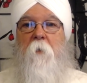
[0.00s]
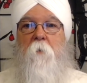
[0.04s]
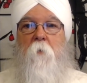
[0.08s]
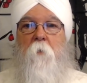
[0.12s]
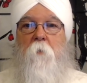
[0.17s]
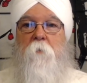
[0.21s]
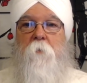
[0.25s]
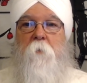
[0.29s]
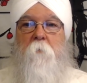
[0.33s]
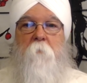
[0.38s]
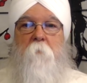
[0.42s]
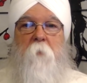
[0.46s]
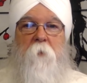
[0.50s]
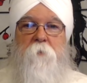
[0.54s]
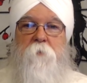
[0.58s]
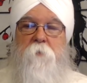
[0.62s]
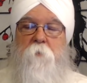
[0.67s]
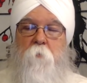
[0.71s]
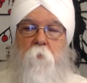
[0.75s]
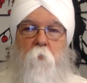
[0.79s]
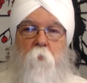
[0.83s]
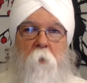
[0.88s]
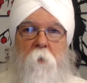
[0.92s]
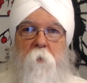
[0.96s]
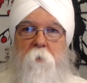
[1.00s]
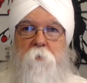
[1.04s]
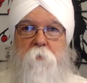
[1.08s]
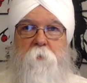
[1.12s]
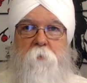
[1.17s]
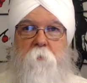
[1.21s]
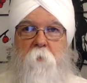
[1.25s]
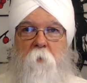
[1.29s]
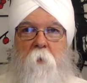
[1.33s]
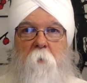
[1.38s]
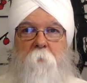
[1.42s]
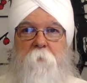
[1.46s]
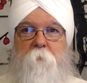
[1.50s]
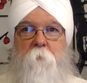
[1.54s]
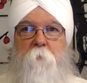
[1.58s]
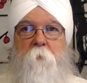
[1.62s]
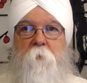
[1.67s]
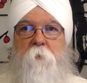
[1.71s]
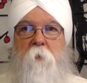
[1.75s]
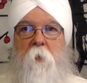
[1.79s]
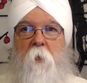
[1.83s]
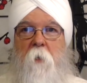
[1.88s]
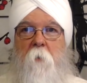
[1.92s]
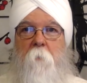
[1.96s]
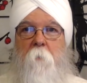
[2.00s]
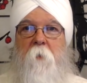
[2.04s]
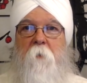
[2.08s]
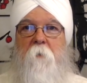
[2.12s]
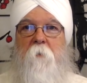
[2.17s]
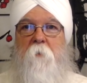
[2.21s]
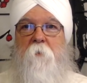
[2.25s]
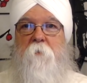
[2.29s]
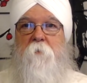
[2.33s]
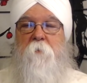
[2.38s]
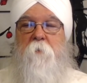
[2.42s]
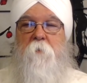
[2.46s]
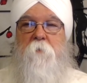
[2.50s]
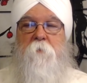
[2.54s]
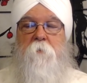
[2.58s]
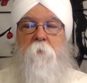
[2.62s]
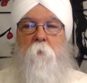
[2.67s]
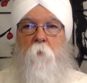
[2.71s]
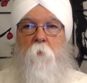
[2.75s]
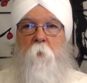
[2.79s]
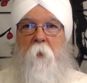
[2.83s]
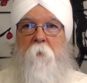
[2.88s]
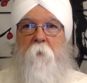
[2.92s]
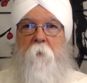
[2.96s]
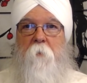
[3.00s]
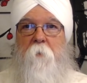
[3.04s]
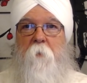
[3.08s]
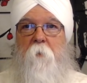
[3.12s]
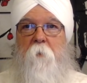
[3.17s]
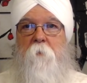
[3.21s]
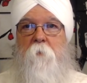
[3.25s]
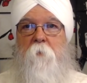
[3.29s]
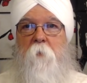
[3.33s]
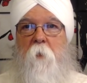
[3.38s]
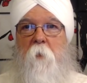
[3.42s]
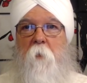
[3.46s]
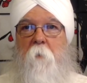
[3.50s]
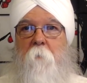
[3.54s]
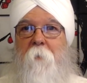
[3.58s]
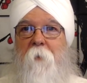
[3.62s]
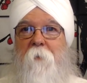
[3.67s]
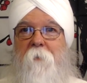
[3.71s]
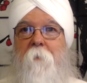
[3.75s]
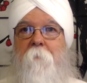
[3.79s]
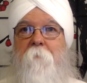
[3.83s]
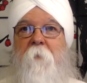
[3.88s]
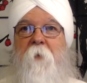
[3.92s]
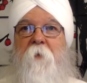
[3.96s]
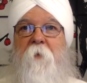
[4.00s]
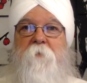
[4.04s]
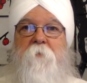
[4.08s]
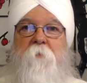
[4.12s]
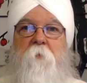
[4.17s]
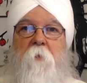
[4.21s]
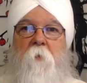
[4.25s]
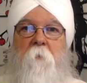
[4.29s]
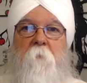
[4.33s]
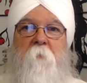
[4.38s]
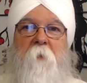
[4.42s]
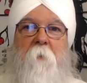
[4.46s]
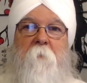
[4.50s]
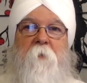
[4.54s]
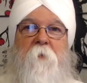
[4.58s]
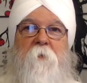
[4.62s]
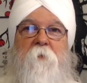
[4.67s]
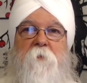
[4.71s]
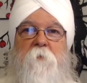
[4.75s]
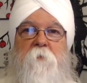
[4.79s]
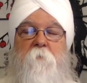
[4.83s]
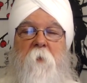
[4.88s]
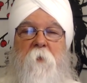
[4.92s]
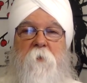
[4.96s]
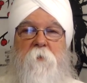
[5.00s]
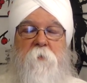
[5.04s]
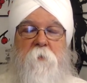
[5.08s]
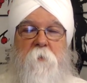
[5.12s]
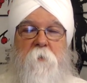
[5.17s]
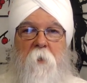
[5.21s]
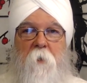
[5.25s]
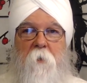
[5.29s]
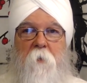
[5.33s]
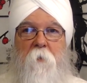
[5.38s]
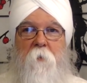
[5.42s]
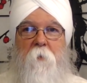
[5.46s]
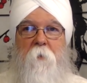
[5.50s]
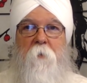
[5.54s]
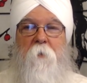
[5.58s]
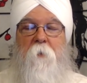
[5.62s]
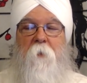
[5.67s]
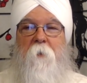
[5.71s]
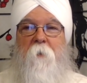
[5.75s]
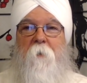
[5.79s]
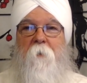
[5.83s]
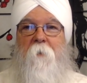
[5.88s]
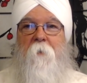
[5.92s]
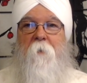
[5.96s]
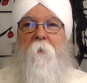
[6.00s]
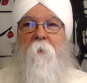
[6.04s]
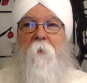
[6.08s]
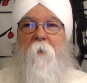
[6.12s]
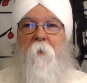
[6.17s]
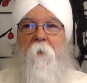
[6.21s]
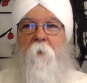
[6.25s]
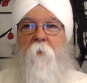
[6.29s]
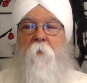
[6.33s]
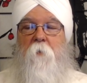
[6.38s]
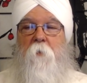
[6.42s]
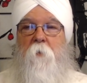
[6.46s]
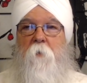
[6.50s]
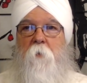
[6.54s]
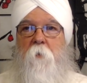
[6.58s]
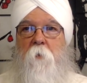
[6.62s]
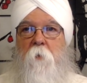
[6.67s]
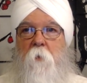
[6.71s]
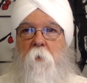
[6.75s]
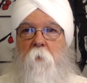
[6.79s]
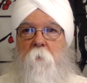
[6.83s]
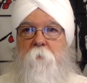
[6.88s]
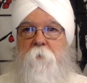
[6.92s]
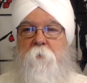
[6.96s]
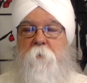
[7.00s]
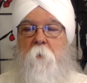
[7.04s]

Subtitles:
I can only mention one or two herbs when we talk about these things. So rather than talking about the best herb, let me just mention a good herb.